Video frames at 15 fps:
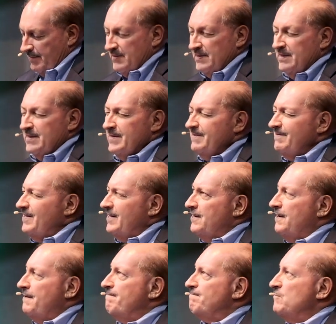You
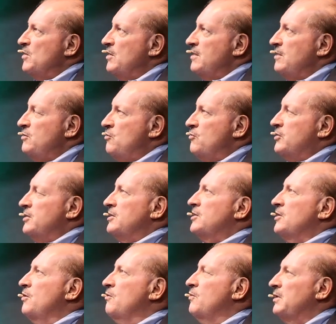know, you can
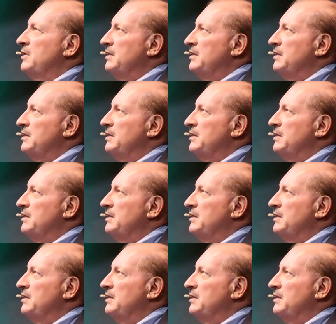go a